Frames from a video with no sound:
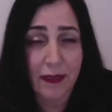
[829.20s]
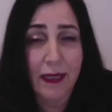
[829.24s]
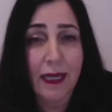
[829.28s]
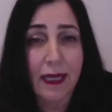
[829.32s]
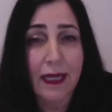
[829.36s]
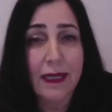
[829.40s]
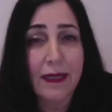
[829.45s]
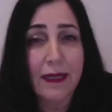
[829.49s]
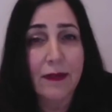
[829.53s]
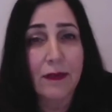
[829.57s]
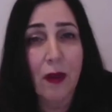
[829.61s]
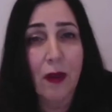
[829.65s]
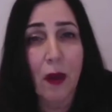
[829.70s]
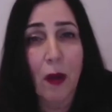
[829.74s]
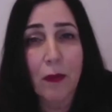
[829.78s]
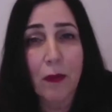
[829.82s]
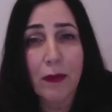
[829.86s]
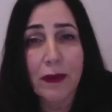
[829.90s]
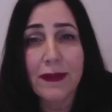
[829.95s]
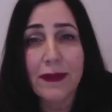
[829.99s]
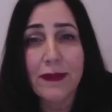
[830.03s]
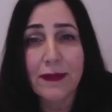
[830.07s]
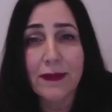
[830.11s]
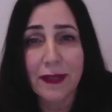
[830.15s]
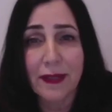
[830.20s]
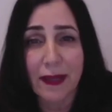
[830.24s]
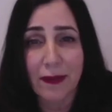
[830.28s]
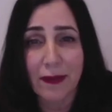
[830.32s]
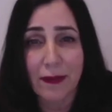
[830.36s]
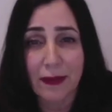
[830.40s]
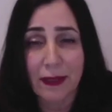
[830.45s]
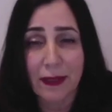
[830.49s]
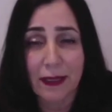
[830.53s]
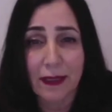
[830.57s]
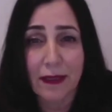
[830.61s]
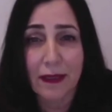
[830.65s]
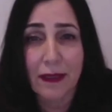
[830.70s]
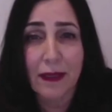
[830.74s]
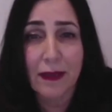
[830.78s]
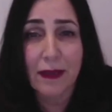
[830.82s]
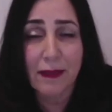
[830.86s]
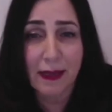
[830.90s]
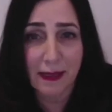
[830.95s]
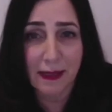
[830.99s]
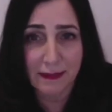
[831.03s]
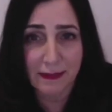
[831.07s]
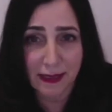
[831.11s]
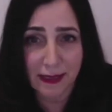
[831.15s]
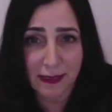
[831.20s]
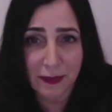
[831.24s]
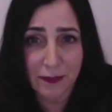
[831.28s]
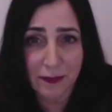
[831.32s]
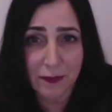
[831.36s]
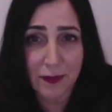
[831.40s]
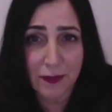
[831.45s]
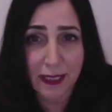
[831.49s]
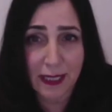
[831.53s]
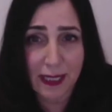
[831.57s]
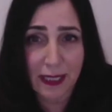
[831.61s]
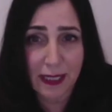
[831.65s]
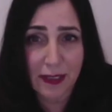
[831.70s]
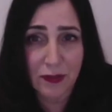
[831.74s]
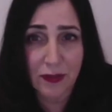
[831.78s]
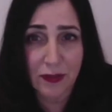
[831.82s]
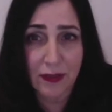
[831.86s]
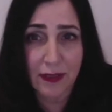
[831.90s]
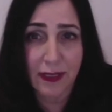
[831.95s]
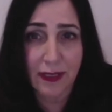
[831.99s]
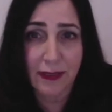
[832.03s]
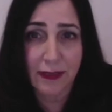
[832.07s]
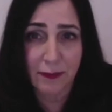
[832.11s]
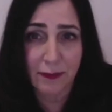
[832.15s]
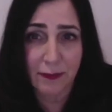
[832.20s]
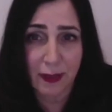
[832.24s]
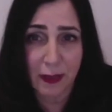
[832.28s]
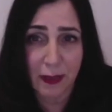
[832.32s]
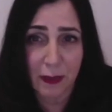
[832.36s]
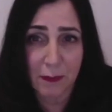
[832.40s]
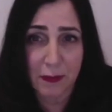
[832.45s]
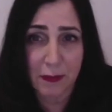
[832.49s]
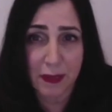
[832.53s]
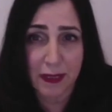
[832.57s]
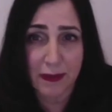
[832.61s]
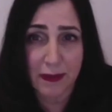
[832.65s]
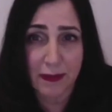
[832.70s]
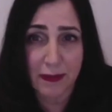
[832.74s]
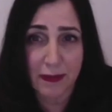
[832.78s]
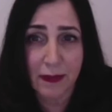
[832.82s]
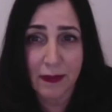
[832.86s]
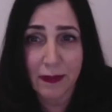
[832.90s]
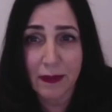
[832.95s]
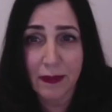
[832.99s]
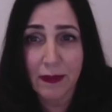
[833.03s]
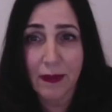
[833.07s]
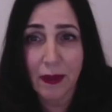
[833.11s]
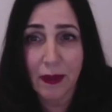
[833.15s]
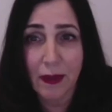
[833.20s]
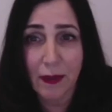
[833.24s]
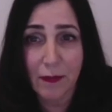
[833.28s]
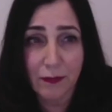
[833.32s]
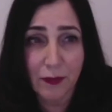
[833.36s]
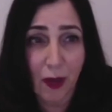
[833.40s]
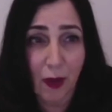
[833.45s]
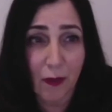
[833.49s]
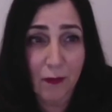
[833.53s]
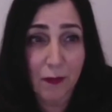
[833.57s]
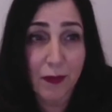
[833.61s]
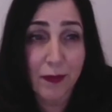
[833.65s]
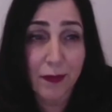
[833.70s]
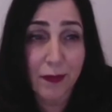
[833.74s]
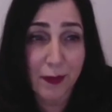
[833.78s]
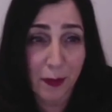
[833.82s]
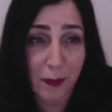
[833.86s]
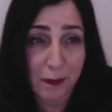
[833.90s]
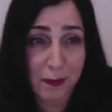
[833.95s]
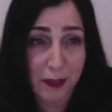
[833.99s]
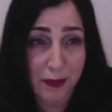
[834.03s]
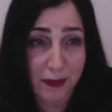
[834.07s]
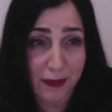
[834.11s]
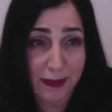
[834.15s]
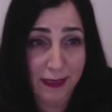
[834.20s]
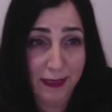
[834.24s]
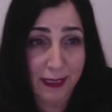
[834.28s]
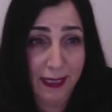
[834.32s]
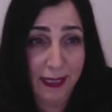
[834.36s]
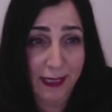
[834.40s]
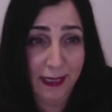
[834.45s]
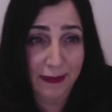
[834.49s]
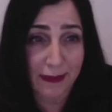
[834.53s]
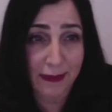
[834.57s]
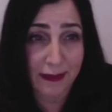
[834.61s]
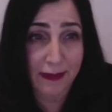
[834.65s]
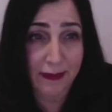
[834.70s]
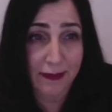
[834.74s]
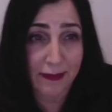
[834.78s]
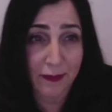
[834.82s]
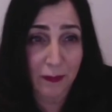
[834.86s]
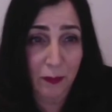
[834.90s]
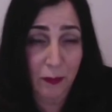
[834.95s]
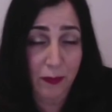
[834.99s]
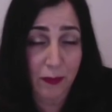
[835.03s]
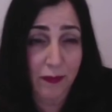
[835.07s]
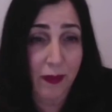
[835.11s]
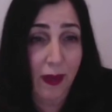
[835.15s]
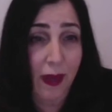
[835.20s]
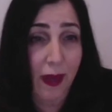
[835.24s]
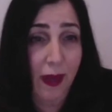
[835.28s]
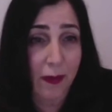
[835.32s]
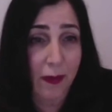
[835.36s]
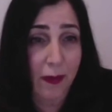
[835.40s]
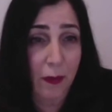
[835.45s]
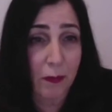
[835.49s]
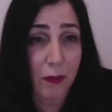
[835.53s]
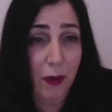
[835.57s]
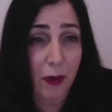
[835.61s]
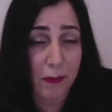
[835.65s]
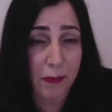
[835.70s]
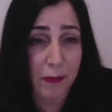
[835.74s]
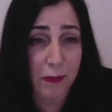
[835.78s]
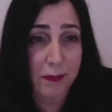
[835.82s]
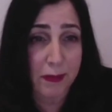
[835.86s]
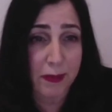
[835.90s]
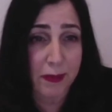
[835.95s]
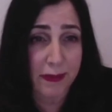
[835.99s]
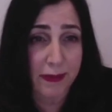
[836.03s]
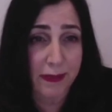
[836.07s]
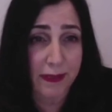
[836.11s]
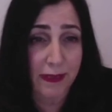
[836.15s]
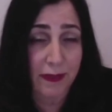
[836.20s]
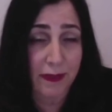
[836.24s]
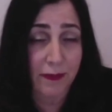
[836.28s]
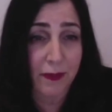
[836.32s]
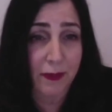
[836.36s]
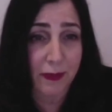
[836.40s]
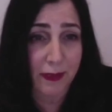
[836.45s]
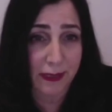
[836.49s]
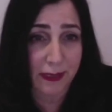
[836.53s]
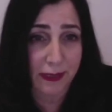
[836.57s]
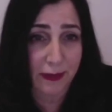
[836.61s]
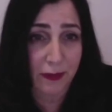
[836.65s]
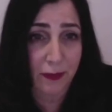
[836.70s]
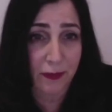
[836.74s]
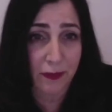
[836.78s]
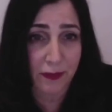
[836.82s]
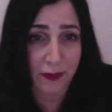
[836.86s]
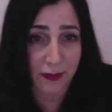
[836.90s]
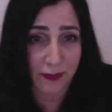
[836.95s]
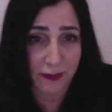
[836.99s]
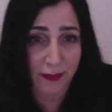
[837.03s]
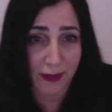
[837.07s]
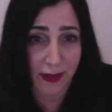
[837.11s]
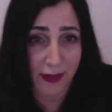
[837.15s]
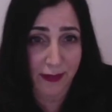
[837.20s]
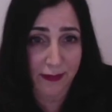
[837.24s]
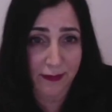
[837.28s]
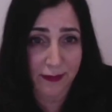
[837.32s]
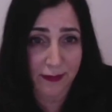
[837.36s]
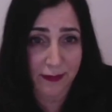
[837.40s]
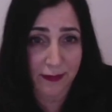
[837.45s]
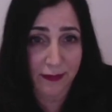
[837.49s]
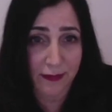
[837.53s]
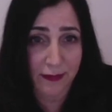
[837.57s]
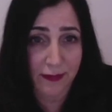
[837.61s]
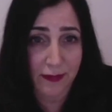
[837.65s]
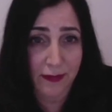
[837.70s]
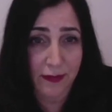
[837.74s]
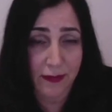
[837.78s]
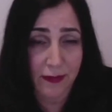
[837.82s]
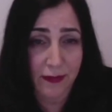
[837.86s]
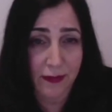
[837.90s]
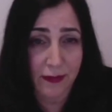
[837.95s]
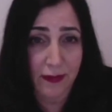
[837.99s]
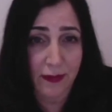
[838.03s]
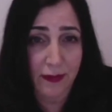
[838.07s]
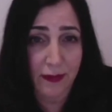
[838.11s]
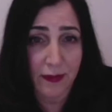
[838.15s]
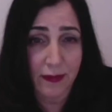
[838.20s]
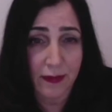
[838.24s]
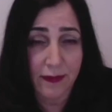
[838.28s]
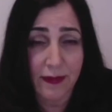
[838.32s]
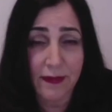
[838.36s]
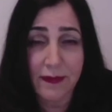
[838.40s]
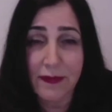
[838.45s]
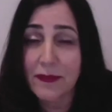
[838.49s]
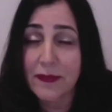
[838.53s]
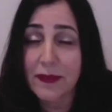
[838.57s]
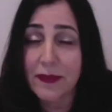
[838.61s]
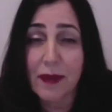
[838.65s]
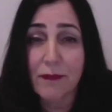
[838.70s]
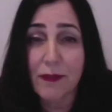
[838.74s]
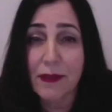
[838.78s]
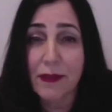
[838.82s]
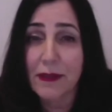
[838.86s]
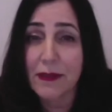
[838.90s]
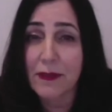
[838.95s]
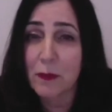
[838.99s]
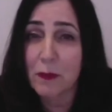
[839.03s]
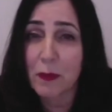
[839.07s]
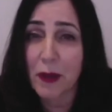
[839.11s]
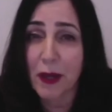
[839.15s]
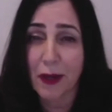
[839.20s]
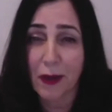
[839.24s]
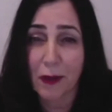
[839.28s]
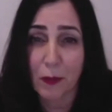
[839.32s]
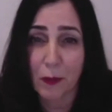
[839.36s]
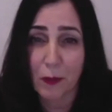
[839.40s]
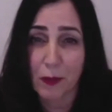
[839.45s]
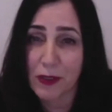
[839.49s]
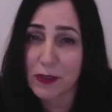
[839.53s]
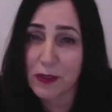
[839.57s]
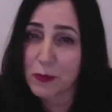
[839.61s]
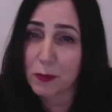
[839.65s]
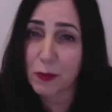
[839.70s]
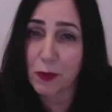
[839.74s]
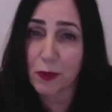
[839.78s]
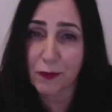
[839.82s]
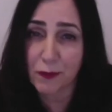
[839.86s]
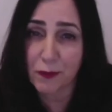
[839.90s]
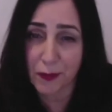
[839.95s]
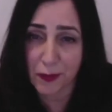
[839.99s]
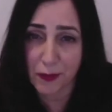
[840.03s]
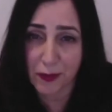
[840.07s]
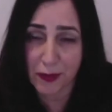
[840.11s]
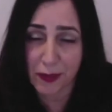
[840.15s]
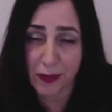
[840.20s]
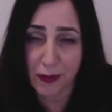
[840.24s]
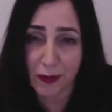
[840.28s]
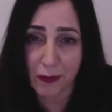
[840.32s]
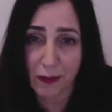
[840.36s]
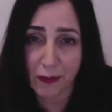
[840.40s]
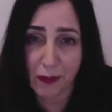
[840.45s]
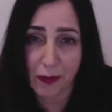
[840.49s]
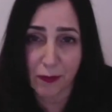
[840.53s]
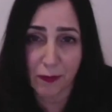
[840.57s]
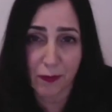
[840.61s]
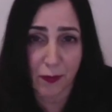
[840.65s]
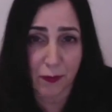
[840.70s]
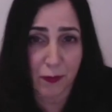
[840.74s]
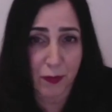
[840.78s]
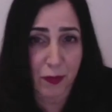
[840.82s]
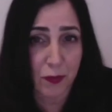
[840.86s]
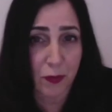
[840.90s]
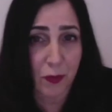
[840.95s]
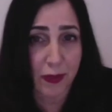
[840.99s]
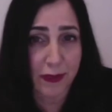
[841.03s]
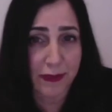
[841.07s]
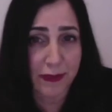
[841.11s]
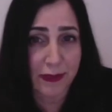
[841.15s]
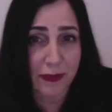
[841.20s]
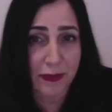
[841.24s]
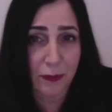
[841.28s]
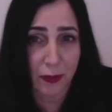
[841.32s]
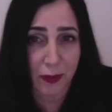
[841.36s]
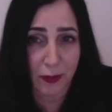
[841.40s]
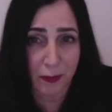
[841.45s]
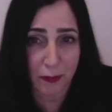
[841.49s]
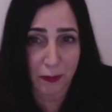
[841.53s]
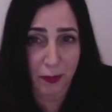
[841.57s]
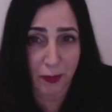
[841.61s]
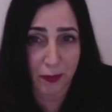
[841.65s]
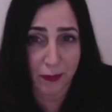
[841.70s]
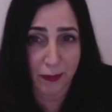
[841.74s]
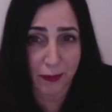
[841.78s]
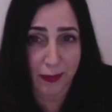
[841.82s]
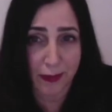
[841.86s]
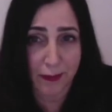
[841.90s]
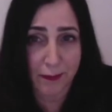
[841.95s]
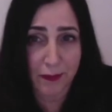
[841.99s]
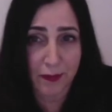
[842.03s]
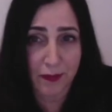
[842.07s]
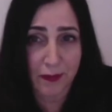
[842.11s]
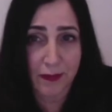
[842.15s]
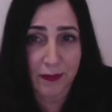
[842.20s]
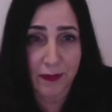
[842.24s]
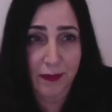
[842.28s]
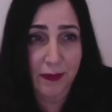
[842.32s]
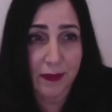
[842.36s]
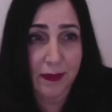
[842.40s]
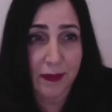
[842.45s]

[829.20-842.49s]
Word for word: and is already scaling the identification and development of novel therapeutic candidates with a higher probability of clinical success. This is evidenced by our rich portfolio of over 20 drug programs.